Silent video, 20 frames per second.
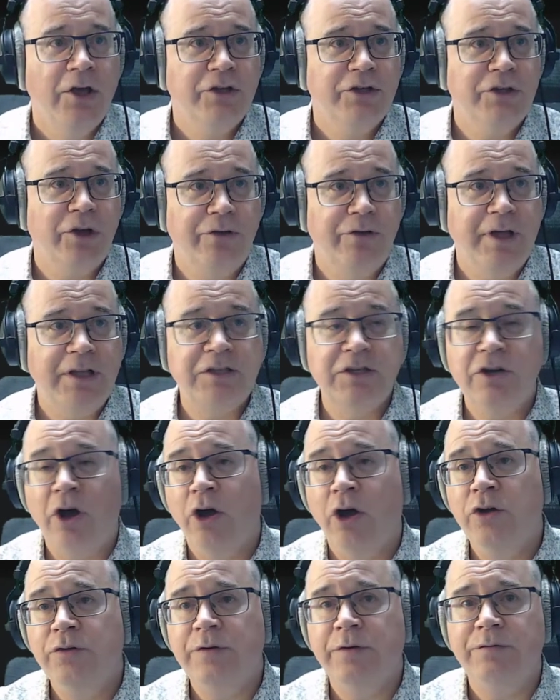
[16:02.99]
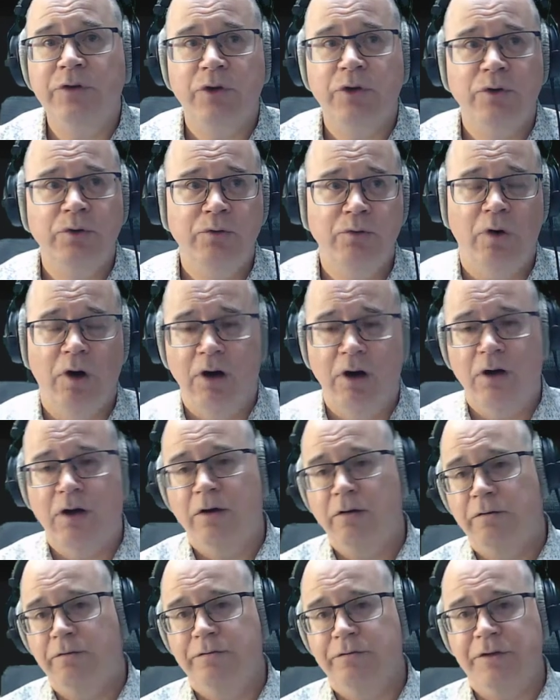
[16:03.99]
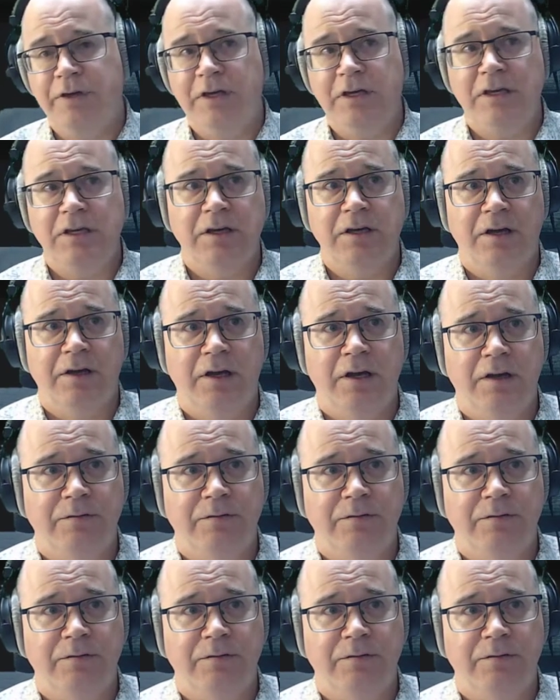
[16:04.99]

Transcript: So that's an overview of the